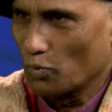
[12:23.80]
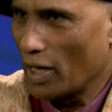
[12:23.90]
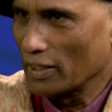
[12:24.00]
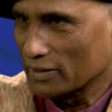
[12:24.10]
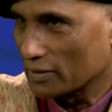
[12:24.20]

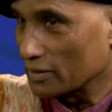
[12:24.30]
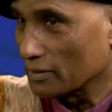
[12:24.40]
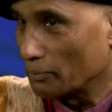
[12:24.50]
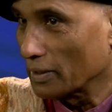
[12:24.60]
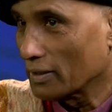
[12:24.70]
Why? It's a
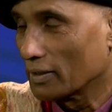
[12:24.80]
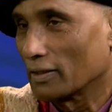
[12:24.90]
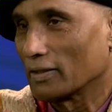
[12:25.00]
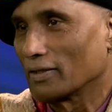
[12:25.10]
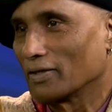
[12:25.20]
big
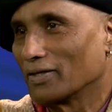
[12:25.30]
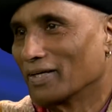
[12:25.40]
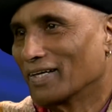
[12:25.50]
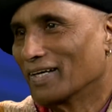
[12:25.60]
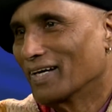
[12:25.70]

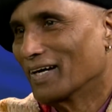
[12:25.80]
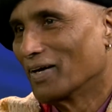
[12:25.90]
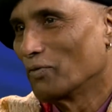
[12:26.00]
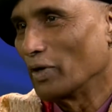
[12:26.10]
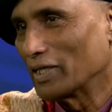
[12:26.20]

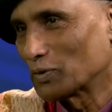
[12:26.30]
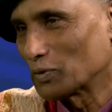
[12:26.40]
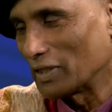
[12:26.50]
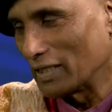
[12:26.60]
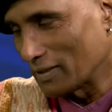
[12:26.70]
way to
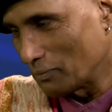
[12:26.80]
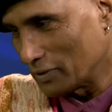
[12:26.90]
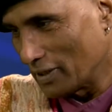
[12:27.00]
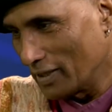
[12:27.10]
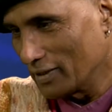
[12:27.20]
say
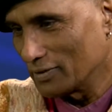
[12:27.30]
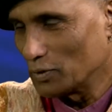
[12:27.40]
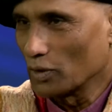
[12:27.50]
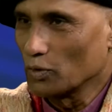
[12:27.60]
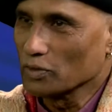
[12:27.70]
something, hey,
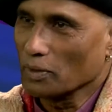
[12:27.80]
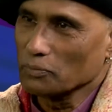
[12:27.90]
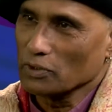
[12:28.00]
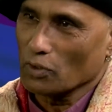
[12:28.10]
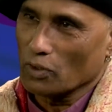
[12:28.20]
you are doing
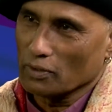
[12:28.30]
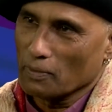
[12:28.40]
something wrong.